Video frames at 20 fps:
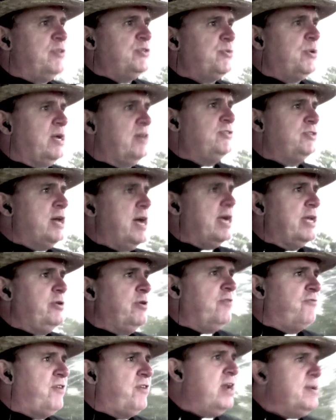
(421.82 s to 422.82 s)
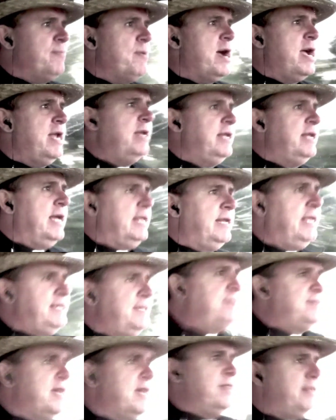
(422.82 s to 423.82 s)
was when I was talking to a friend of mine, and he
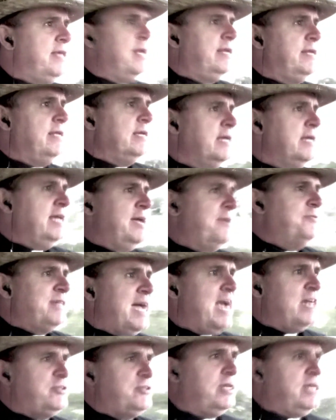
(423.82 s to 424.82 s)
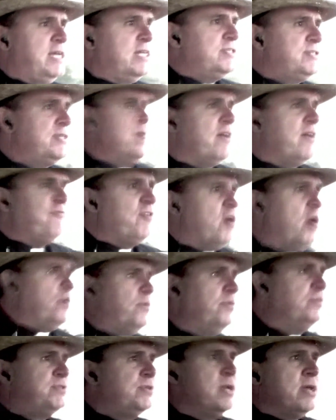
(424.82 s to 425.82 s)
said that it was actually his cell
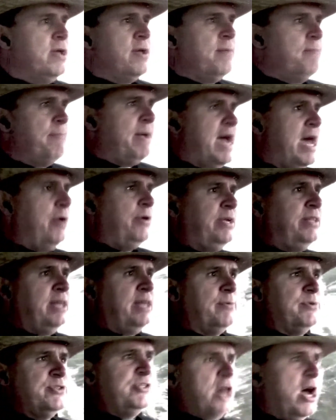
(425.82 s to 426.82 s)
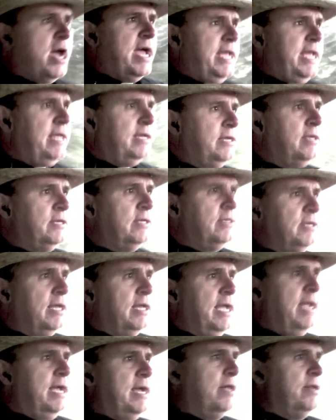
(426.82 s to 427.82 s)
phone's battery that was dying,
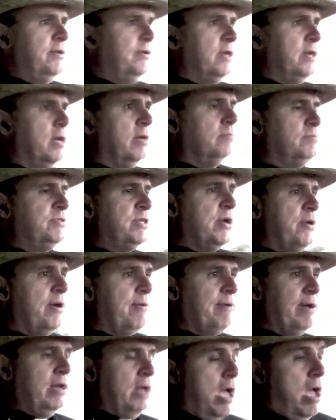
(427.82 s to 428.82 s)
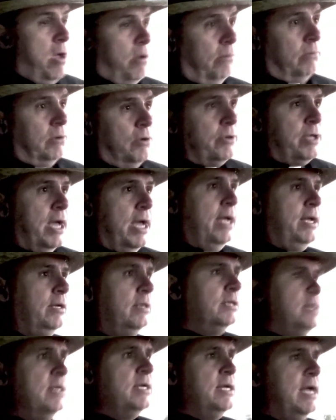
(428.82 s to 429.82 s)
and so I went, oh, okay.
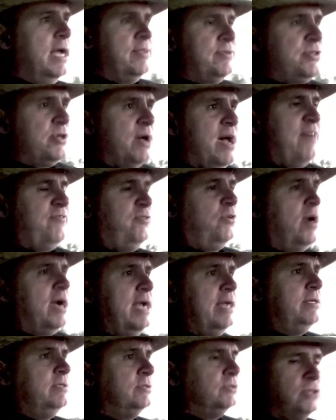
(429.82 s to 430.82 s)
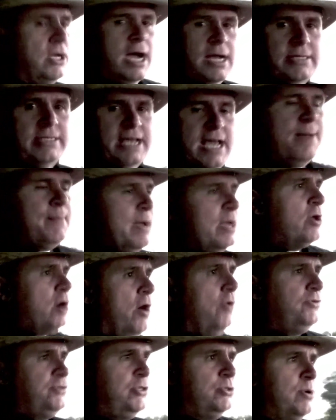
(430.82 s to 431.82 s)
And so after I talked to him, I
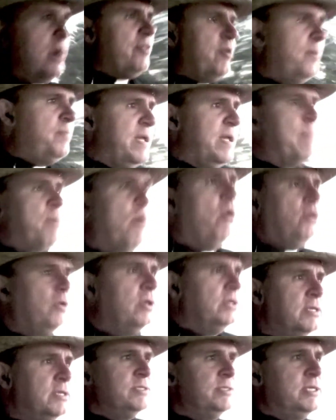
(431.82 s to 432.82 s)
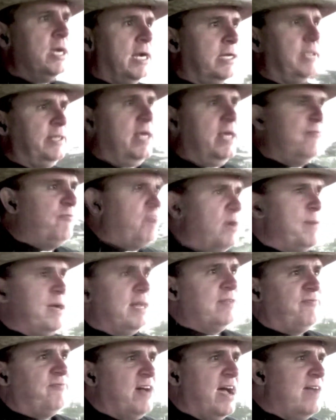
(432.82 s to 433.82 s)
called 2 other people, talked to them for
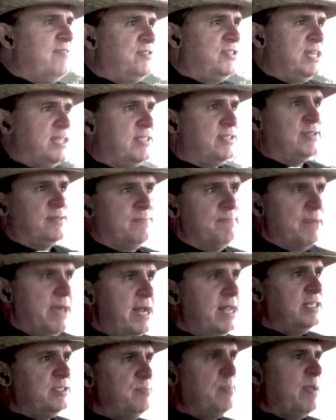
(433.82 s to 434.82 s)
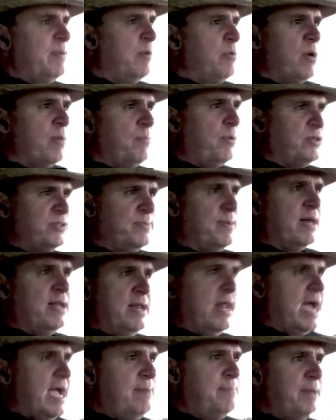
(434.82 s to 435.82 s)
about 5-6 minutes, maybe one person about
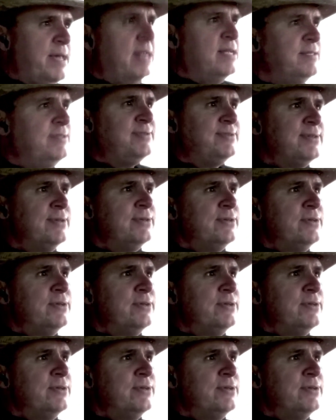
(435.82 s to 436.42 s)
9 minutes,